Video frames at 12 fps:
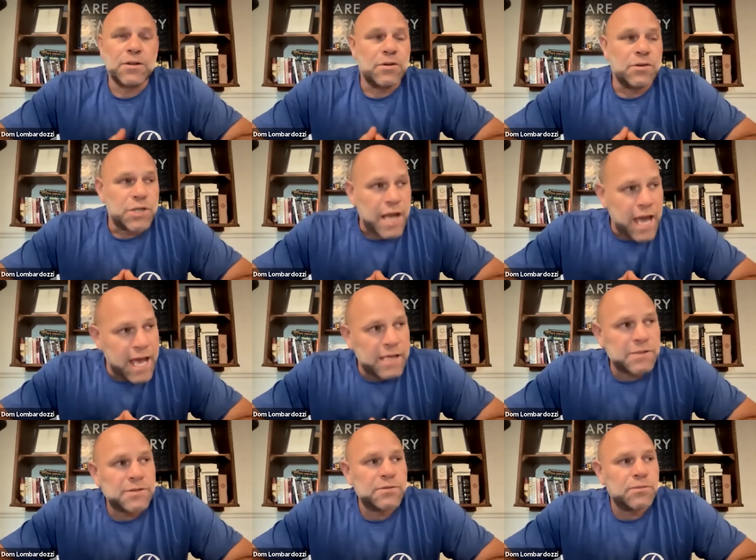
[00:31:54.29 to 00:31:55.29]

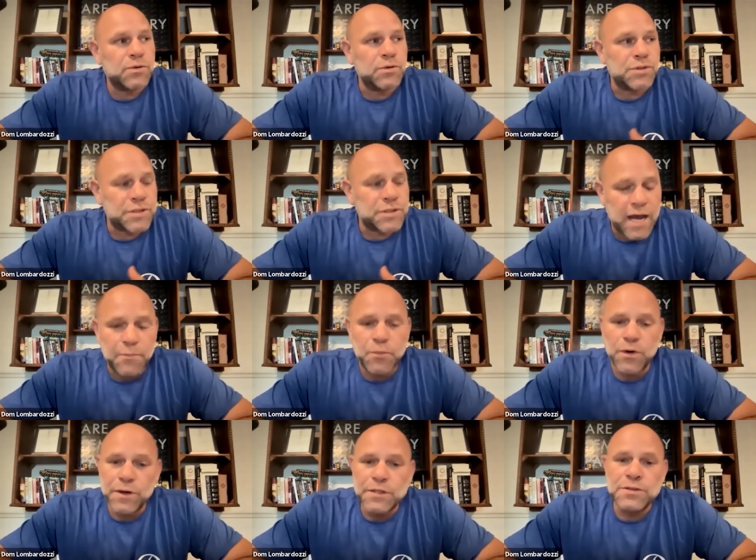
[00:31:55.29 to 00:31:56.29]
Chazz will stop
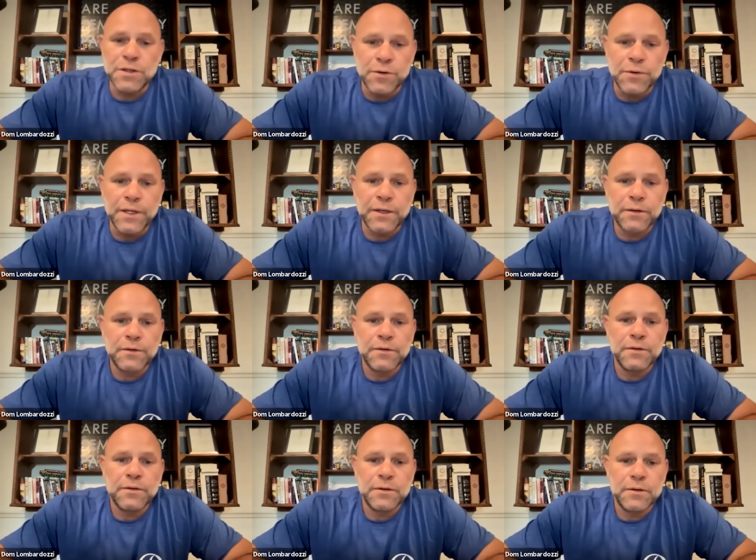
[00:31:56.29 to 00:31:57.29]
what he's doing
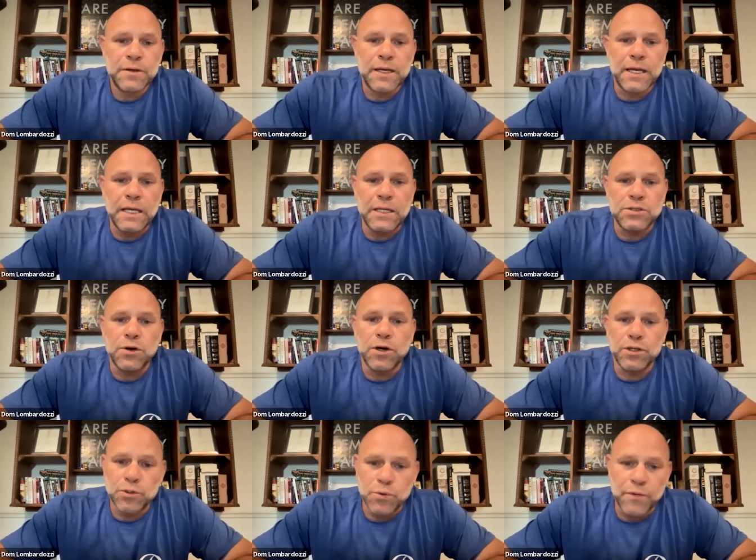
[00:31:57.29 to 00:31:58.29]
and
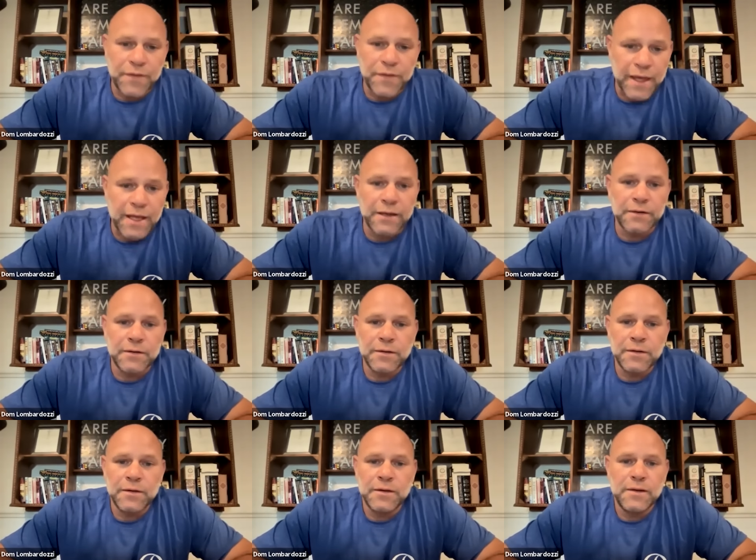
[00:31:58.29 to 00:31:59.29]
talk to a fan.
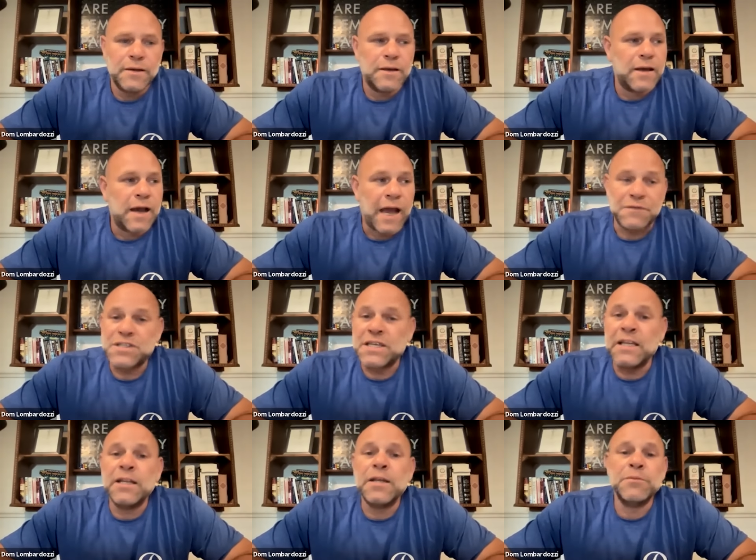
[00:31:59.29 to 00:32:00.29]
I've
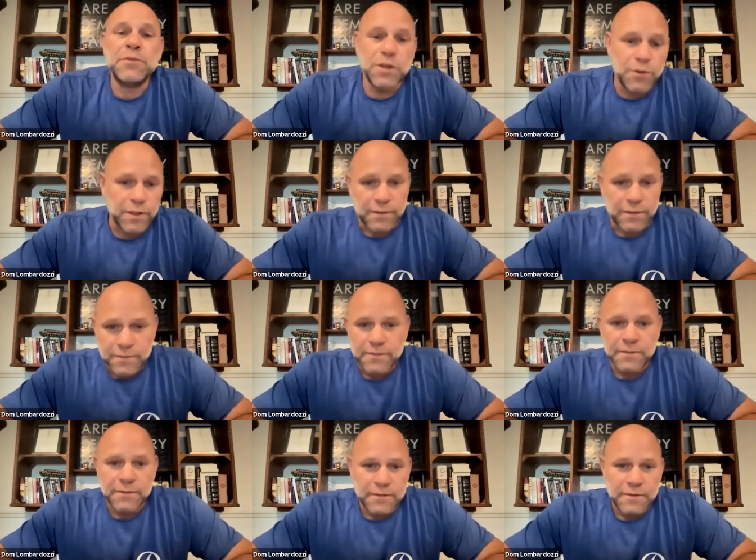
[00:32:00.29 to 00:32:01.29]
seen him do it.
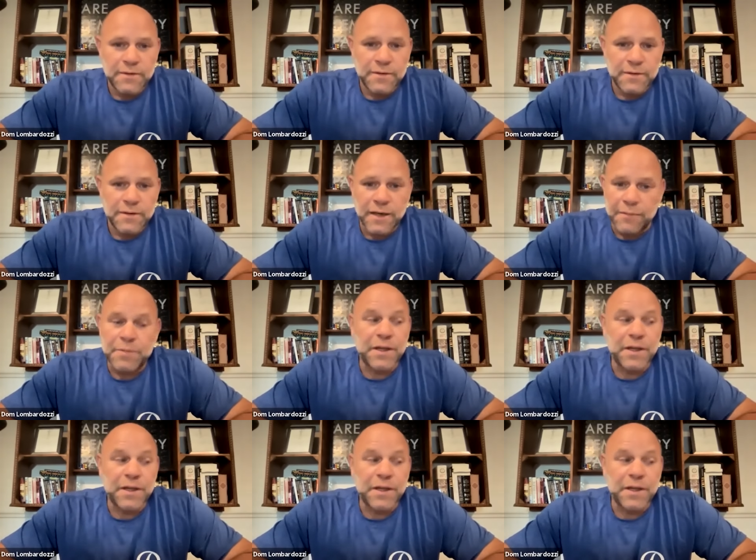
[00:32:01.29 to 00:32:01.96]
I've